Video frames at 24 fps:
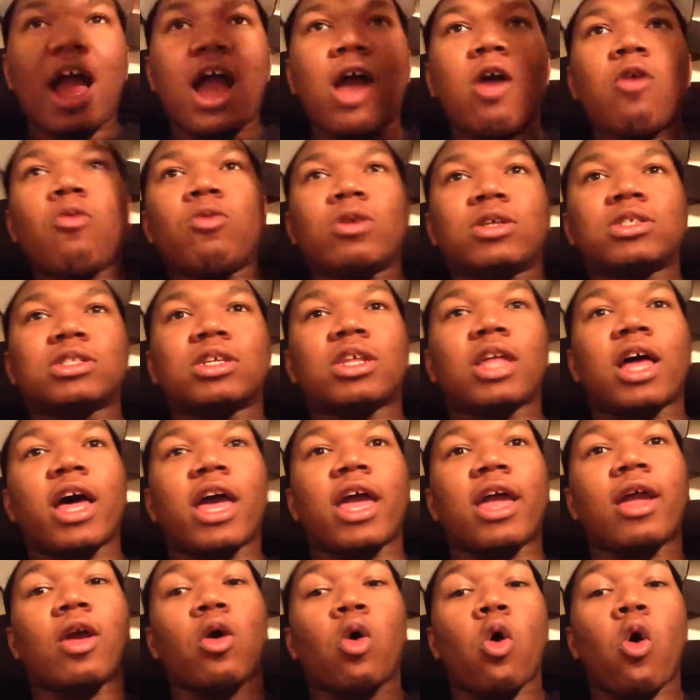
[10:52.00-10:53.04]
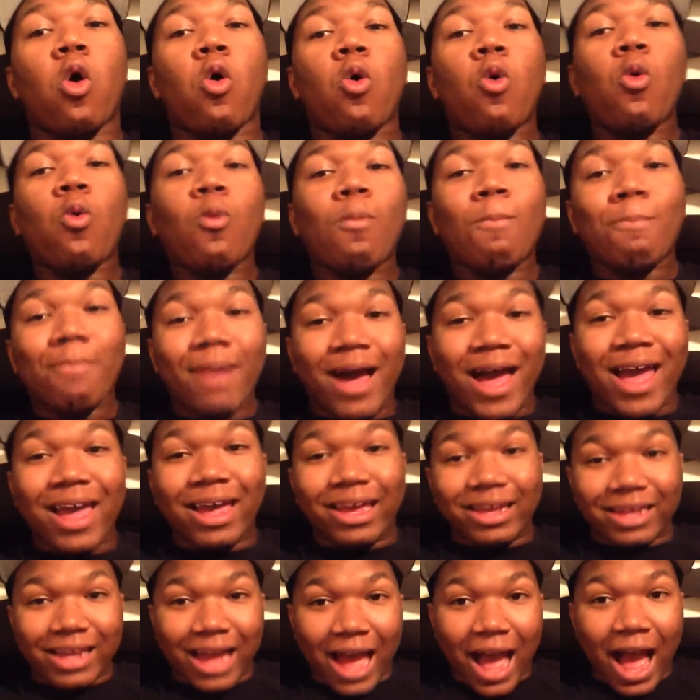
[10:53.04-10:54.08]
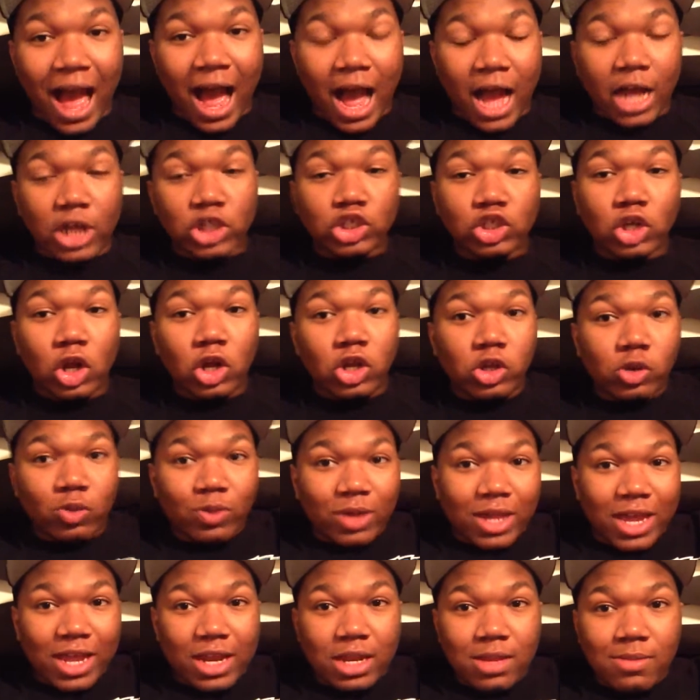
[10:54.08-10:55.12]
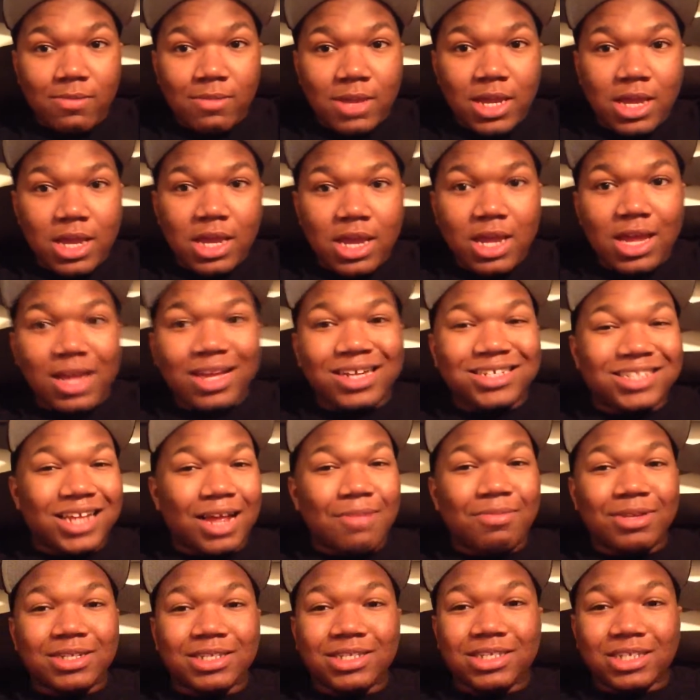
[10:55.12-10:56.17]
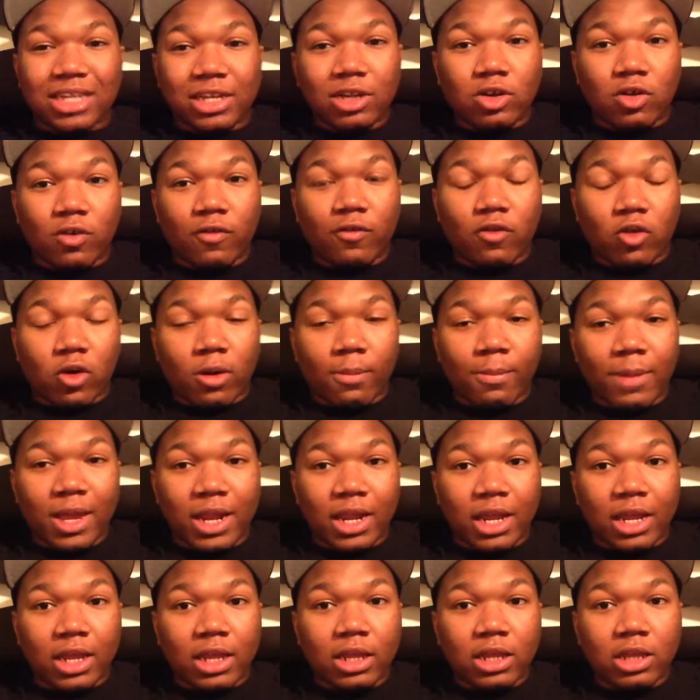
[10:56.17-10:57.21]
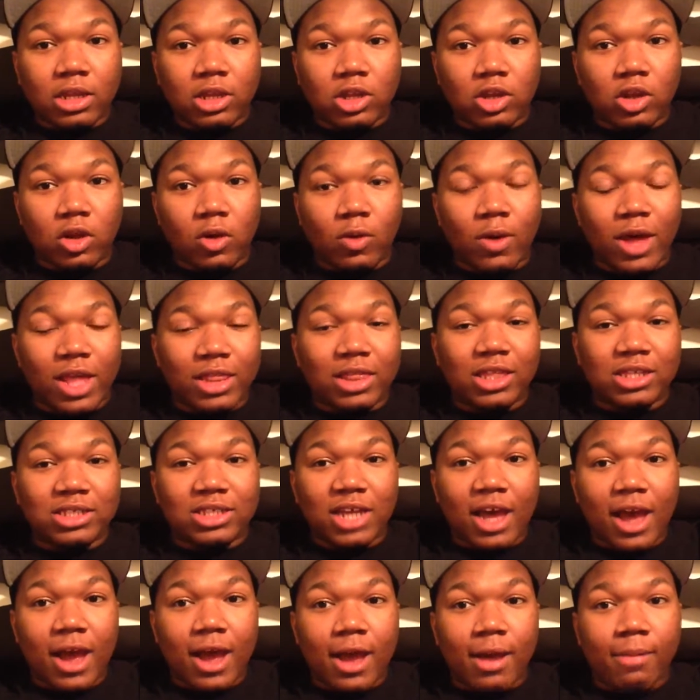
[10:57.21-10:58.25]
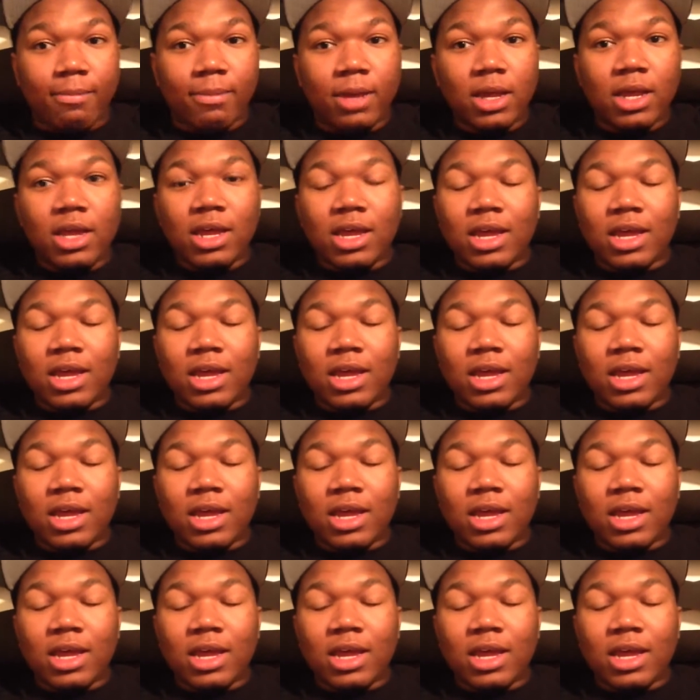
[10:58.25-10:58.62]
I was like, oh my gosh, are you kidding me? Because I've been single for a minute, at the time.